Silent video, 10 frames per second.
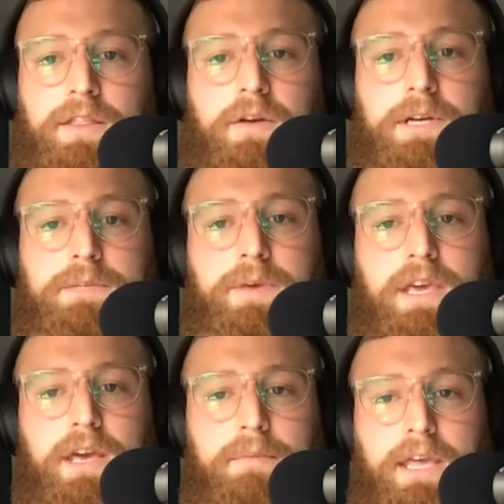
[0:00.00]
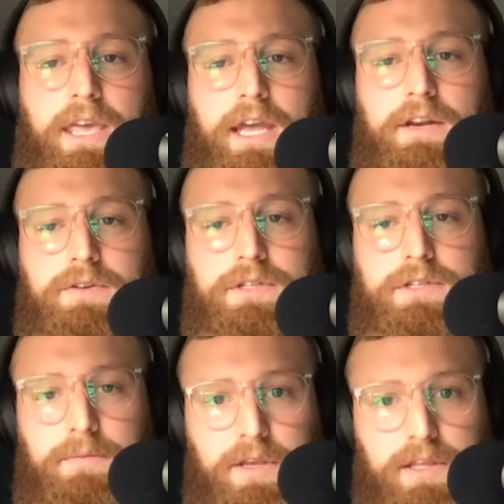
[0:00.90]
there must be a mechanical
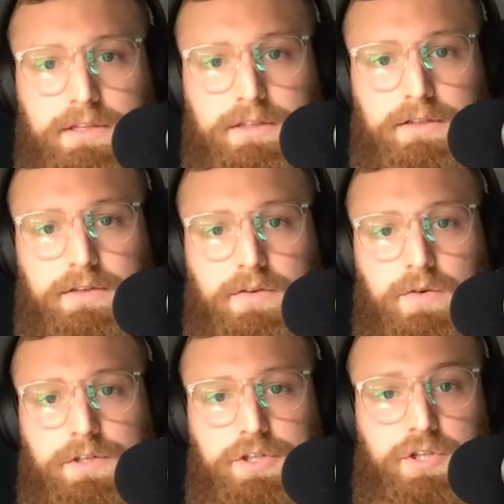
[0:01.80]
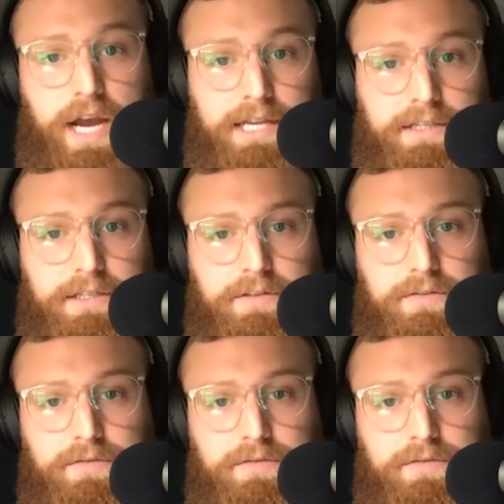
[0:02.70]
stimulus or stress.